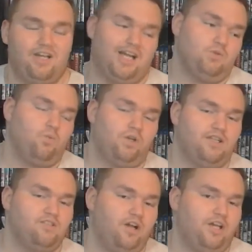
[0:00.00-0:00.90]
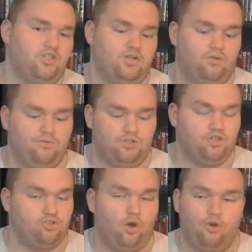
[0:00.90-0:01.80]
I had one entire shelf for
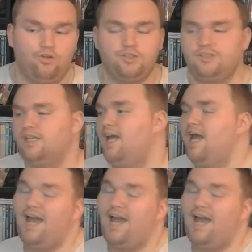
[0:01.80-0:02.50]
just horrors.